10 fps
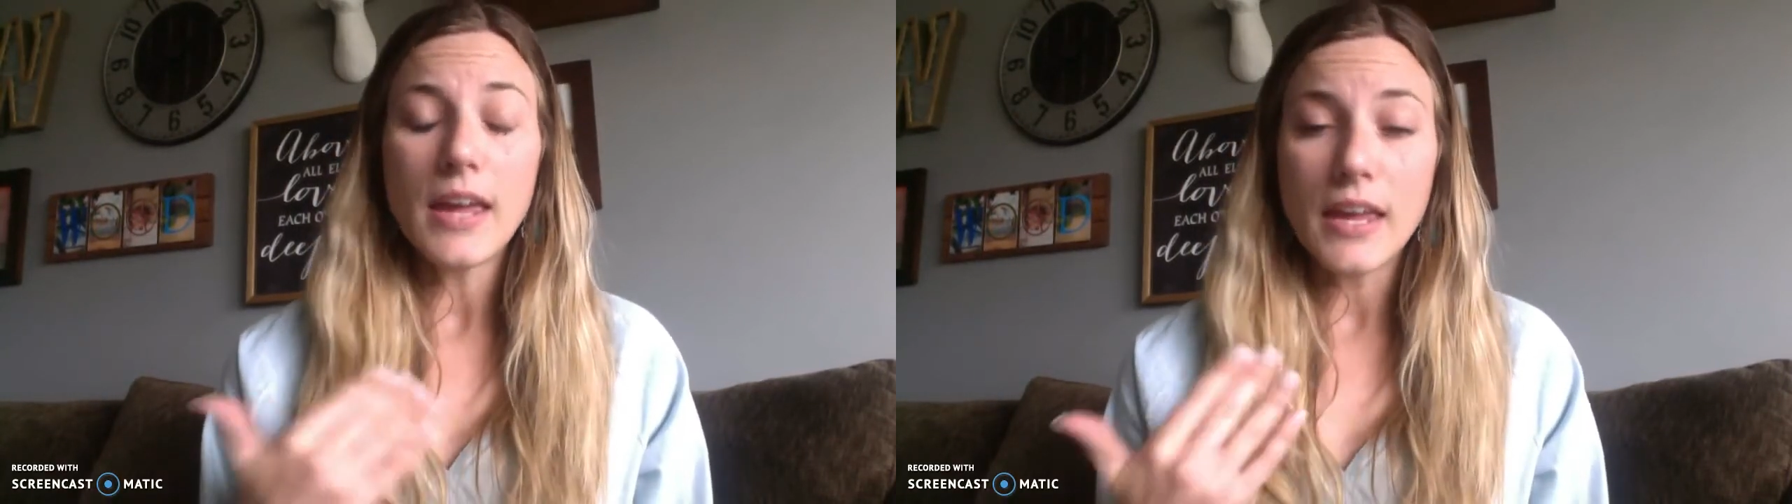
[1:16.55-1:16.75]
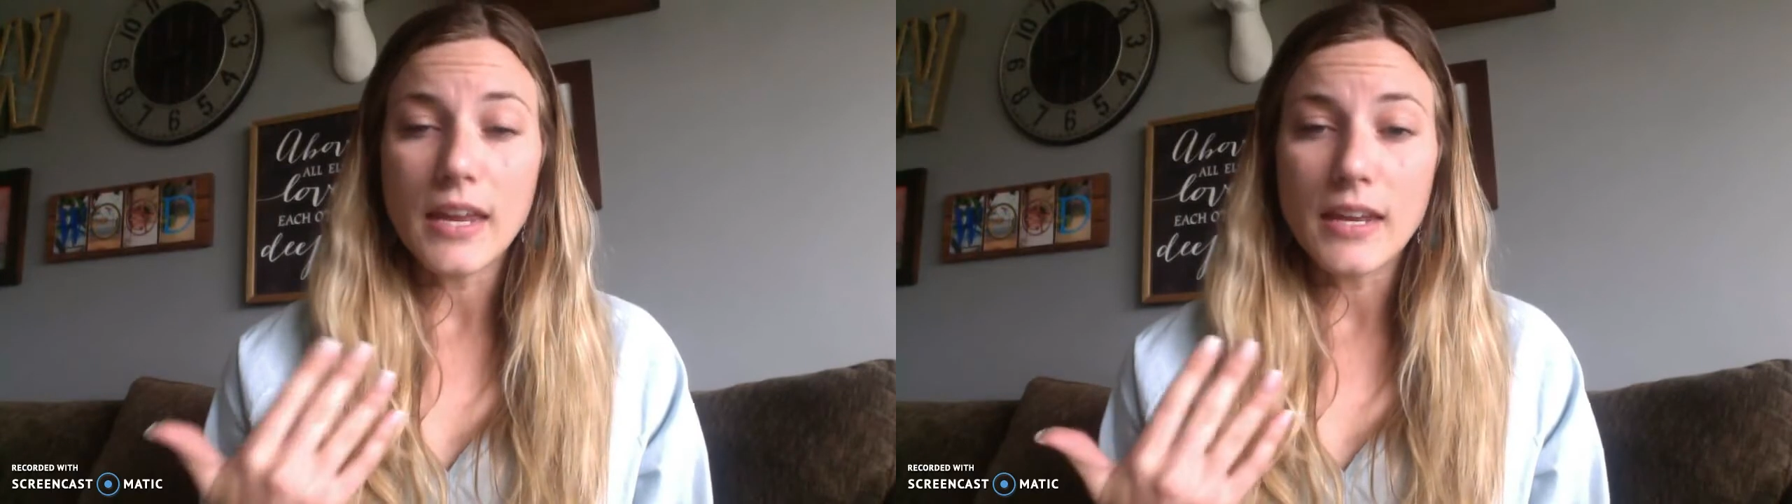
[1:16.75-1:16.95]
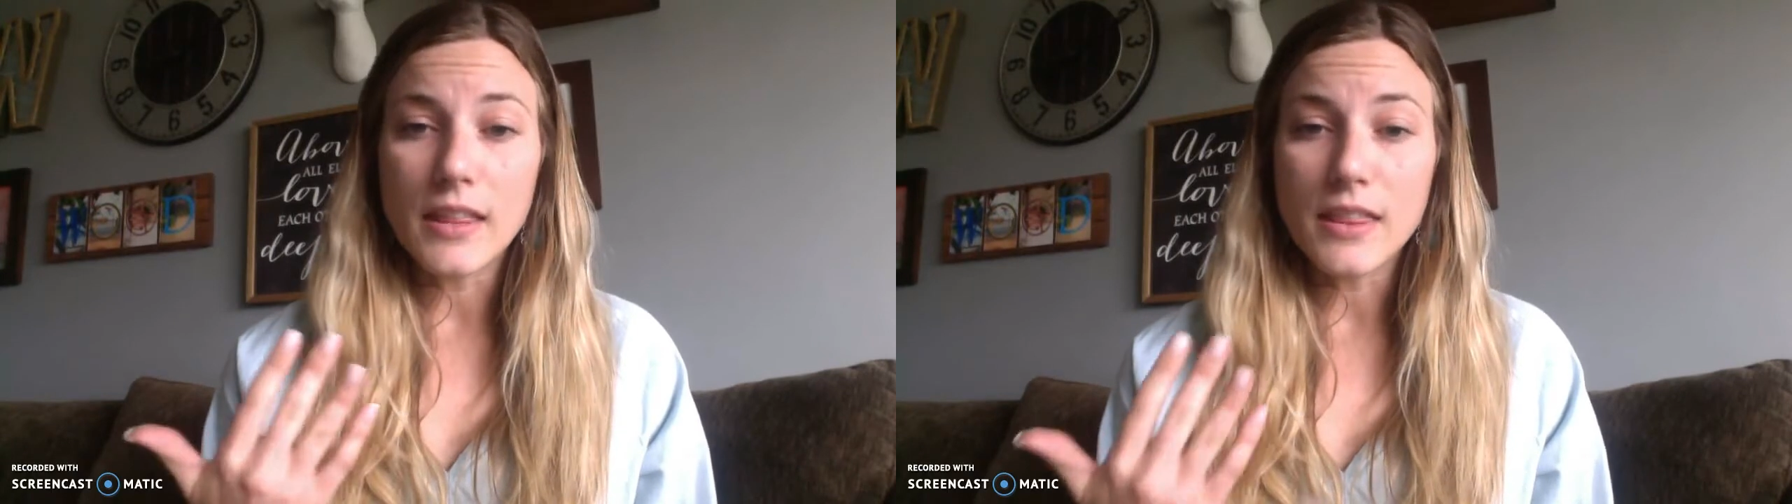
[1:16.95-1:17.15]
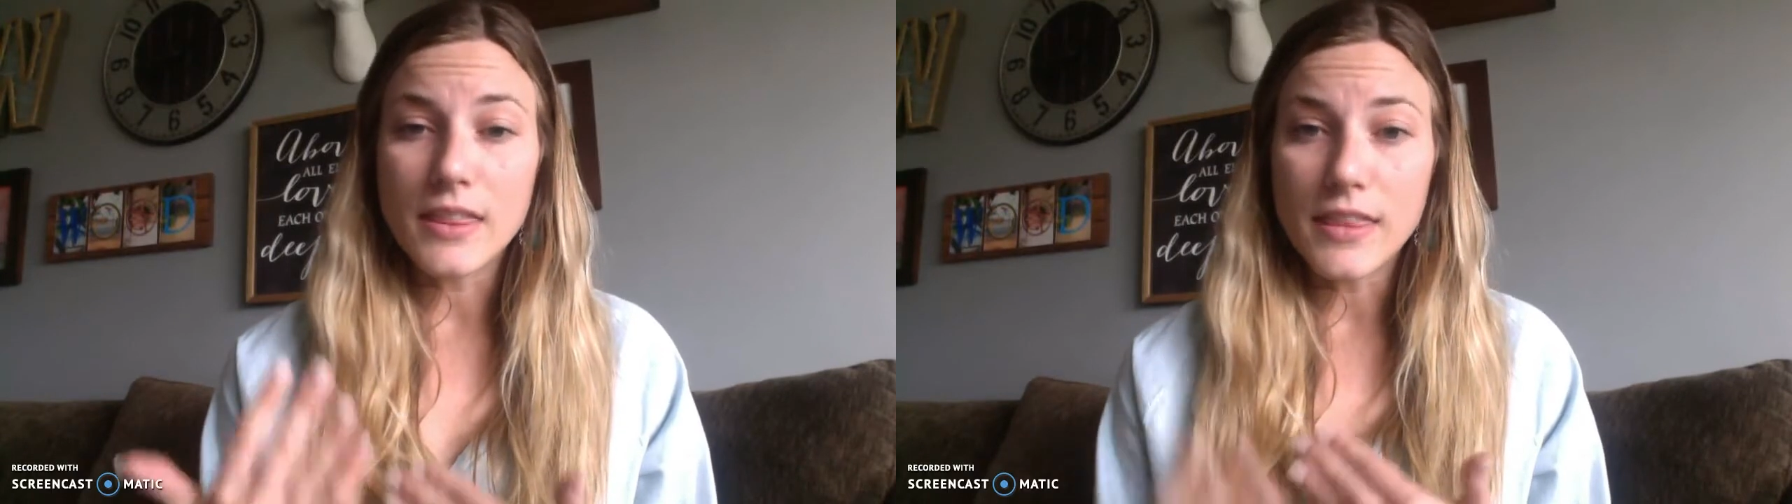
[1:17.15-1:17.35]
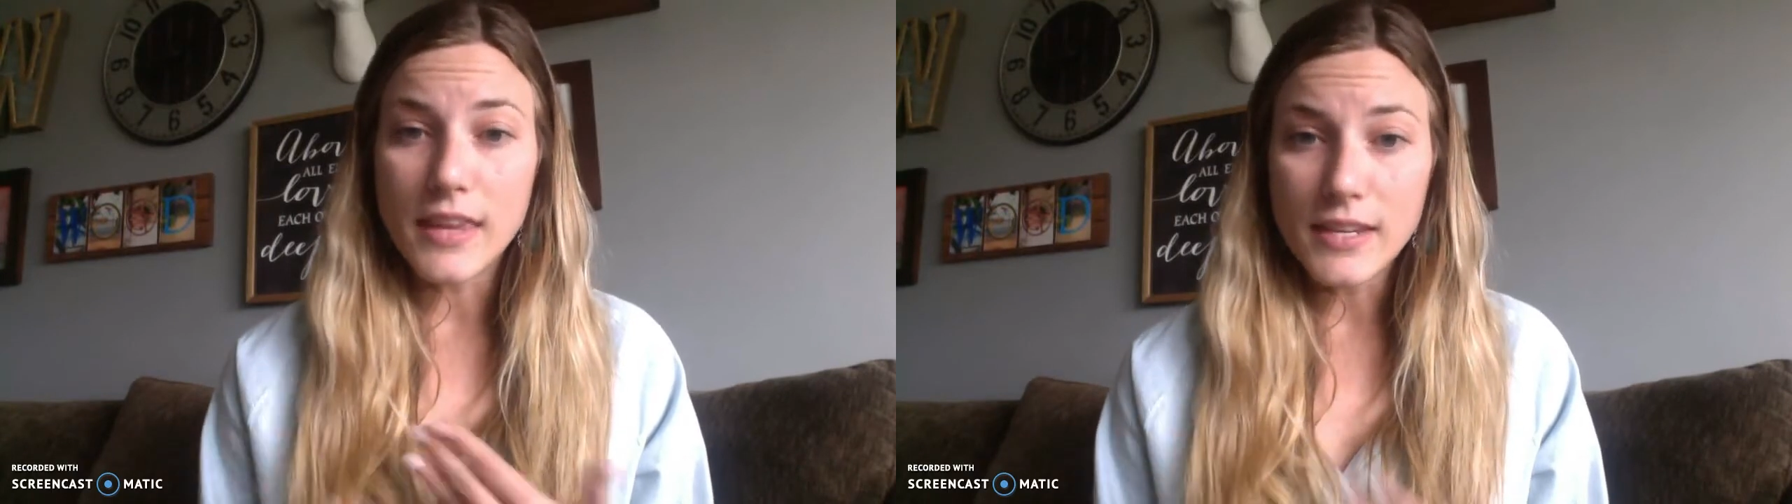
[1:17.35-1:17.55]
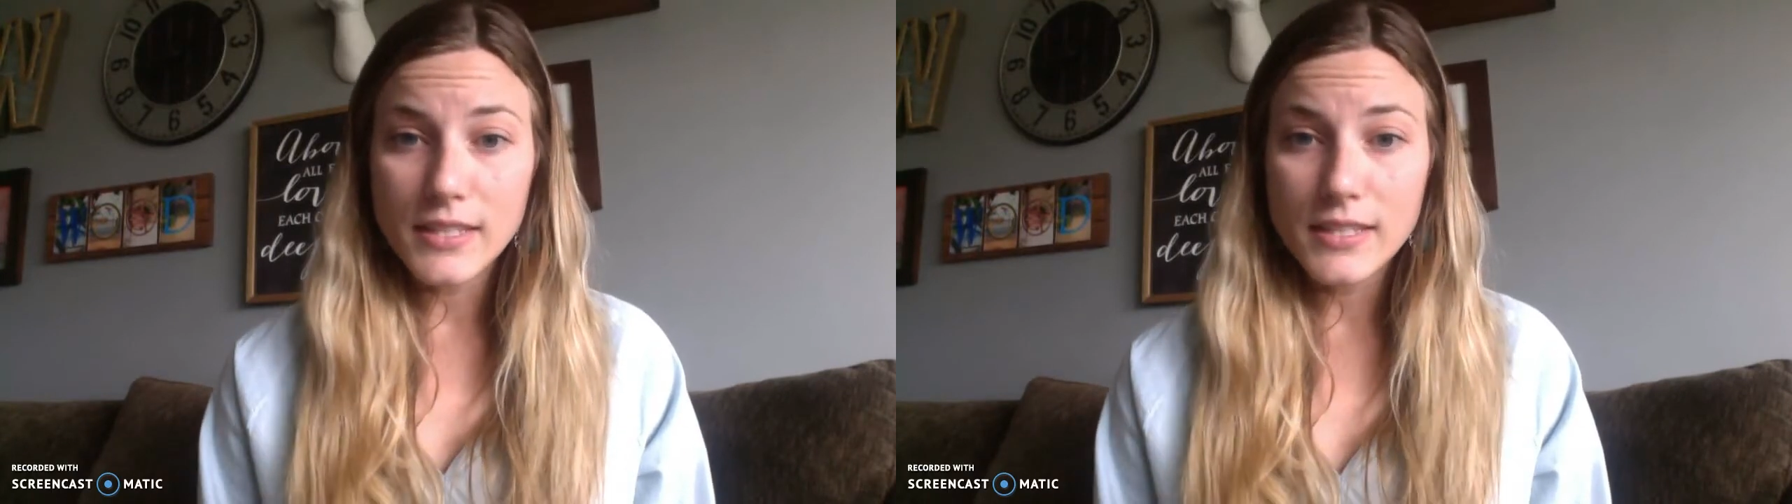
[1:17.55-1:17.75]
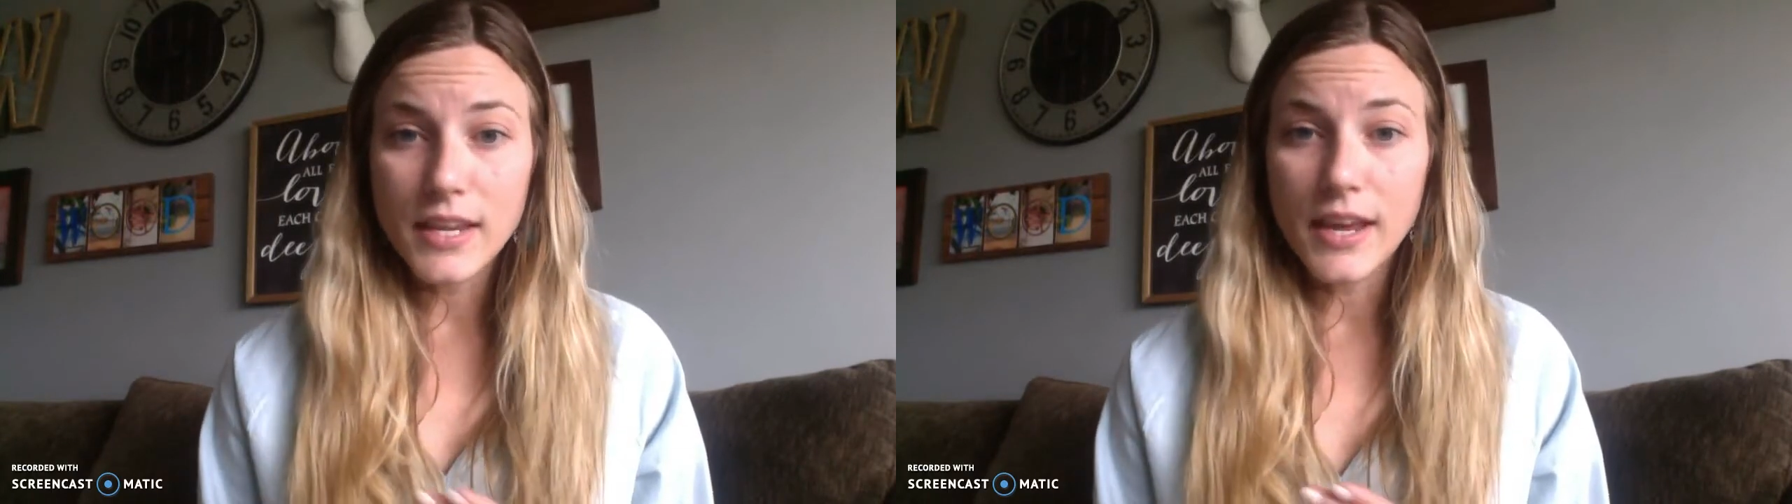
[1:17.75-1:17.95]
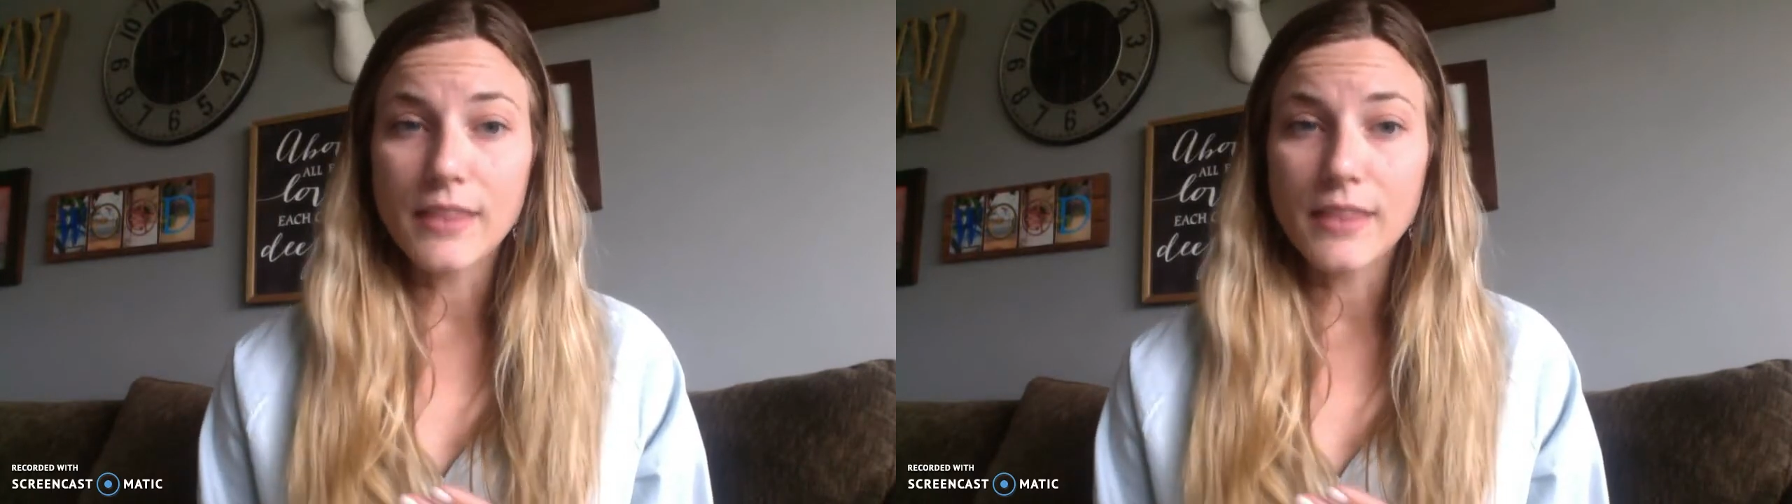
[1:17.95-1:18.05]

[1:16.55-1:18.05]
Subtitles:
In this,